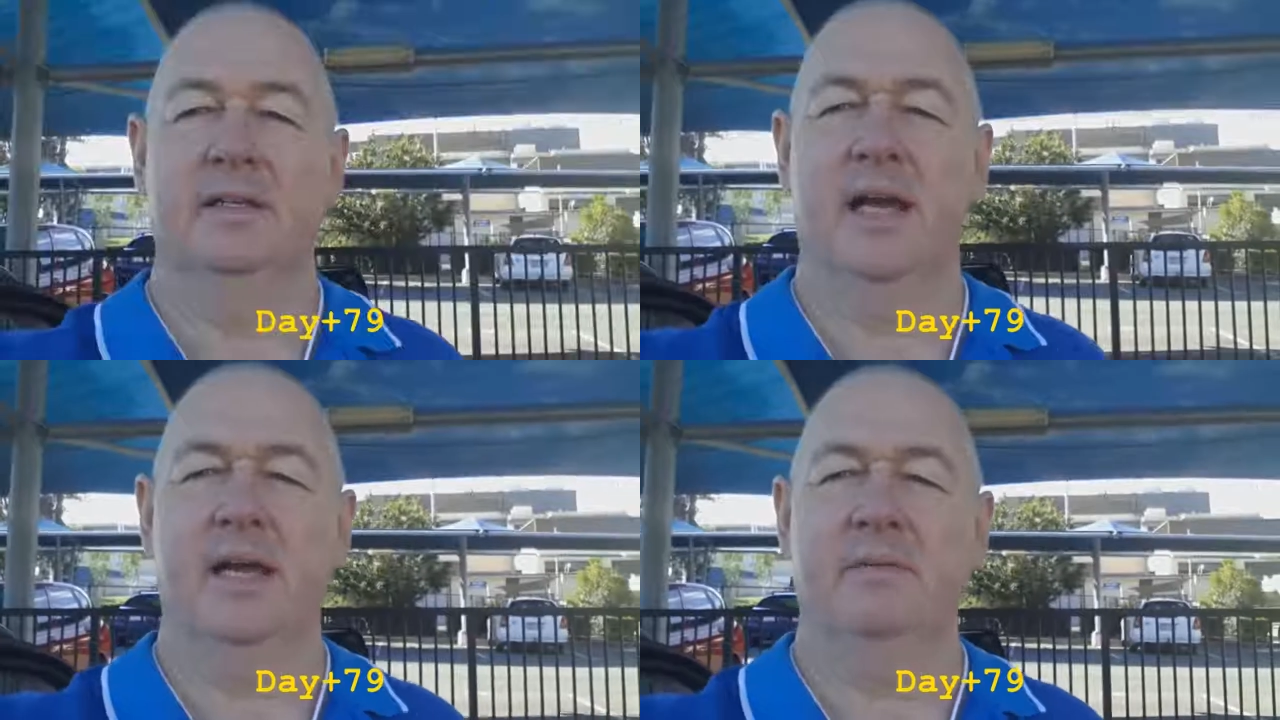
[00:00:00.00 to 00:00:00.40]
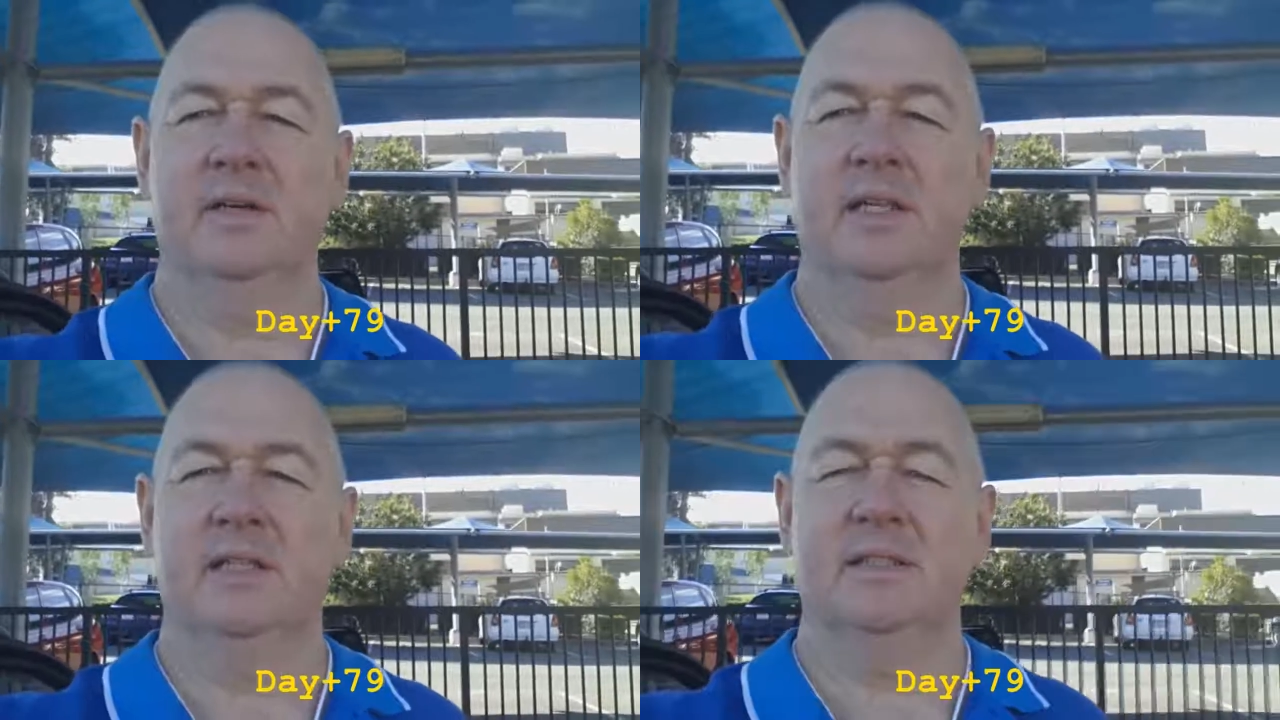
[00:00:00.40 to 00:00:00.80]
Hey,
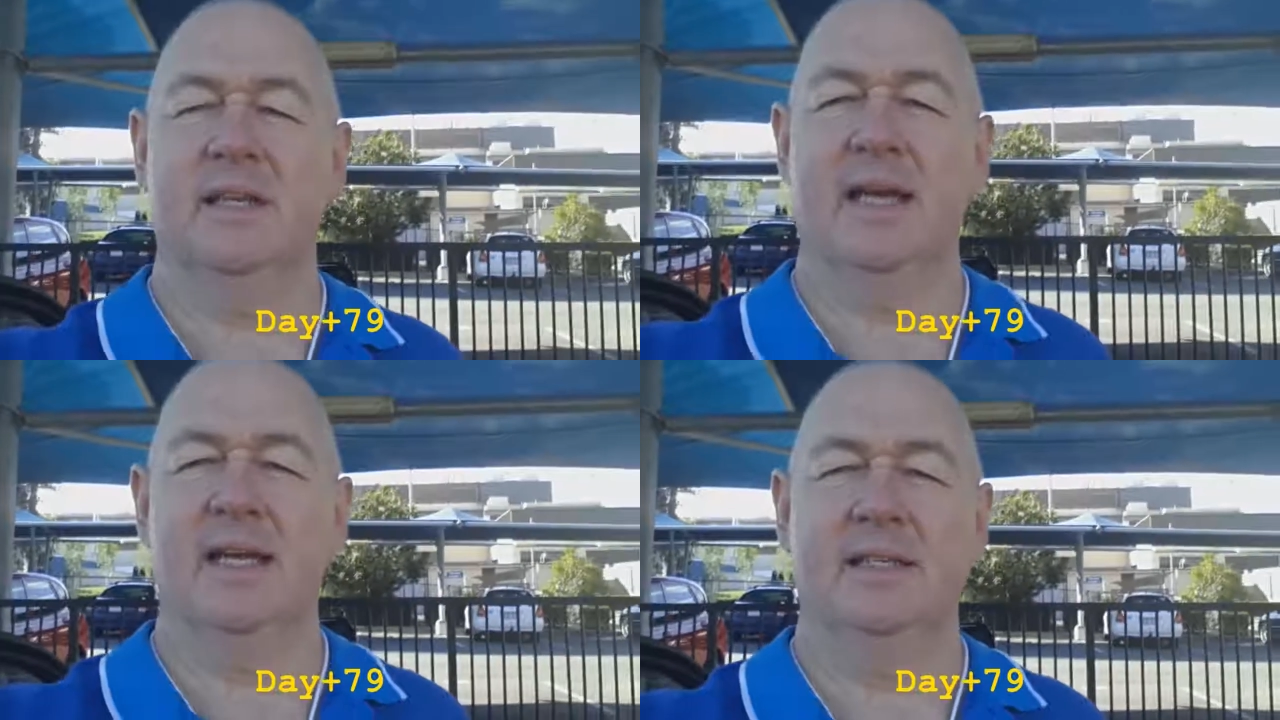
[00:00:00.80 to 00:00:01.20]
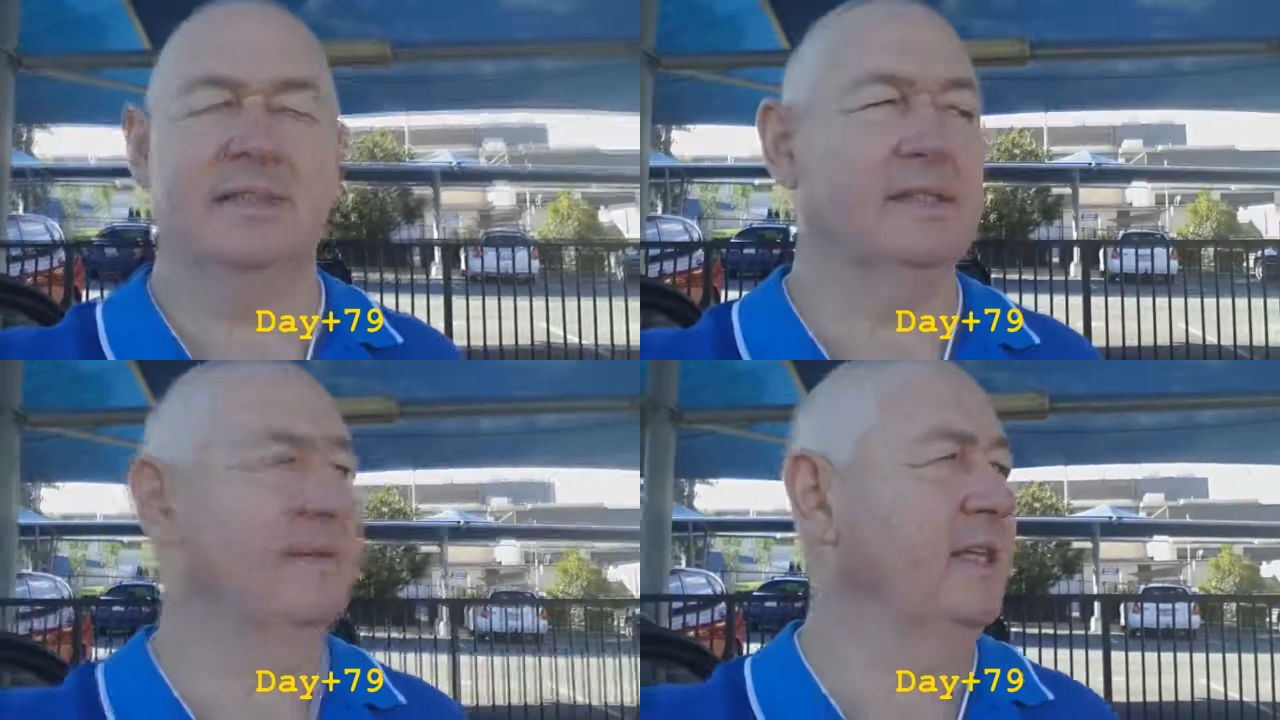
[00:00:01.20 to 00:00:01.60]
well, it's day
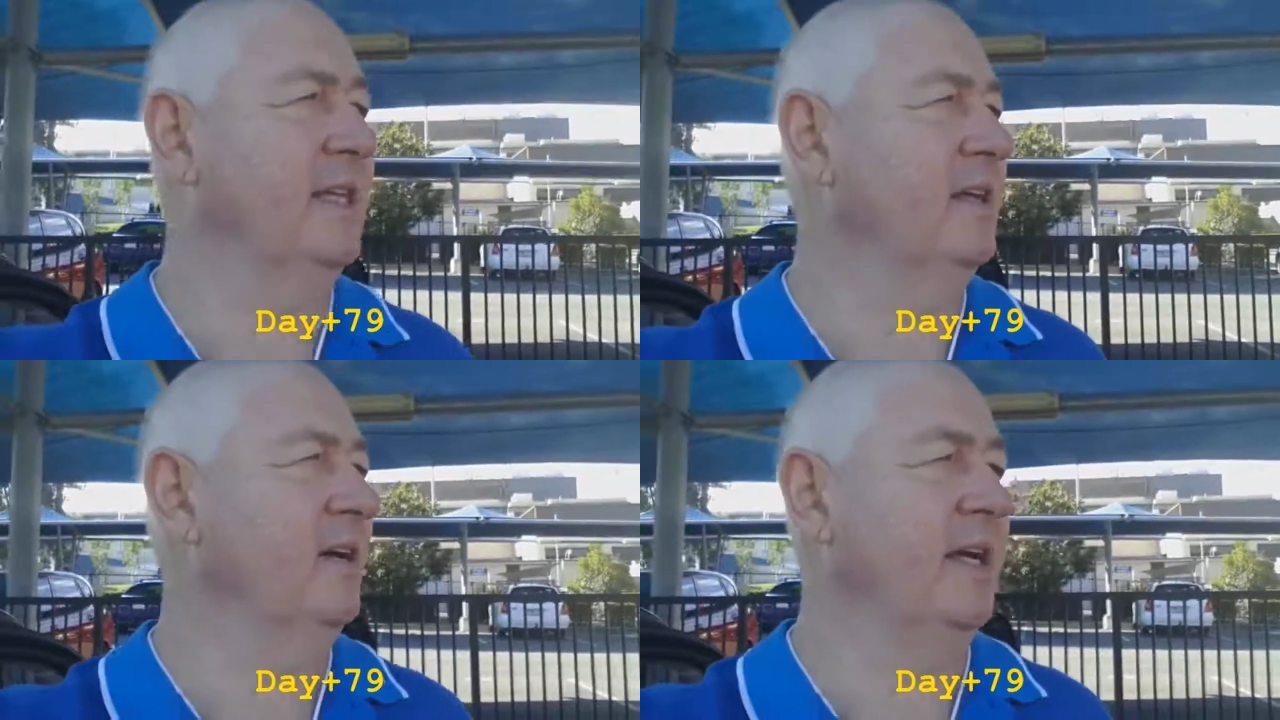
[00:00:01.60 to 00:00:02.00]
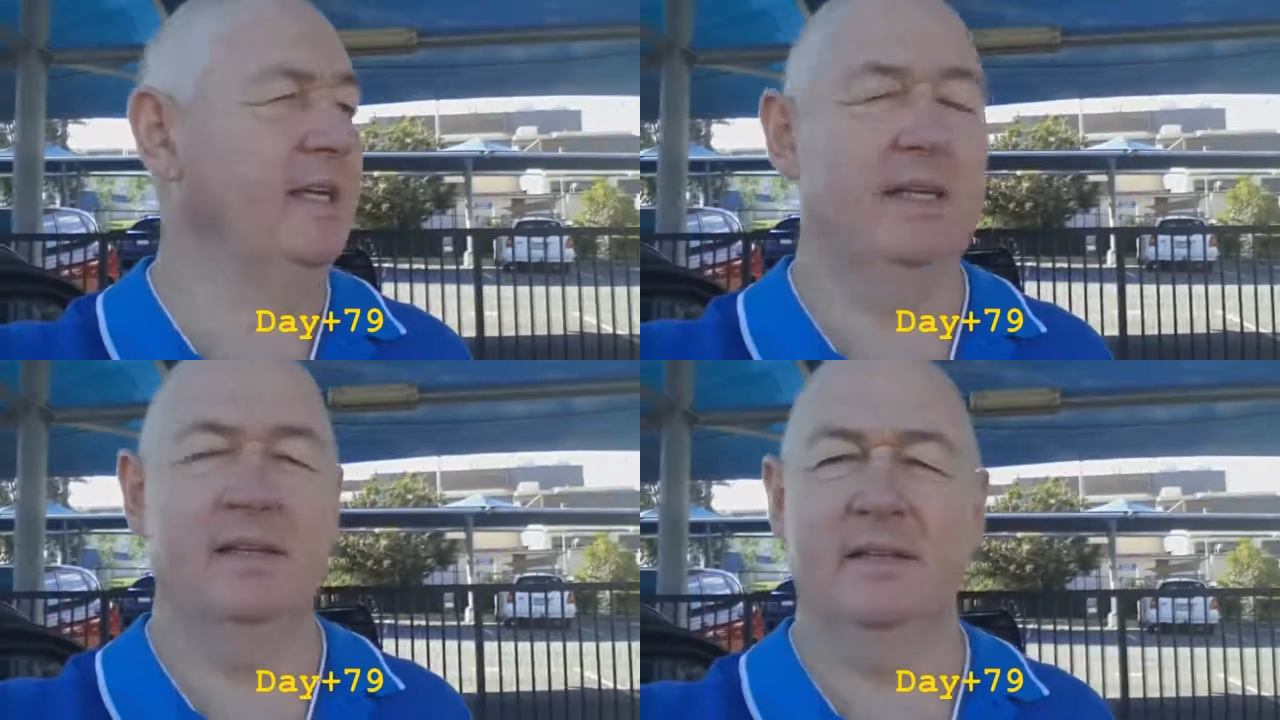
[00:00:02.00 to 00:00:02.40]
79,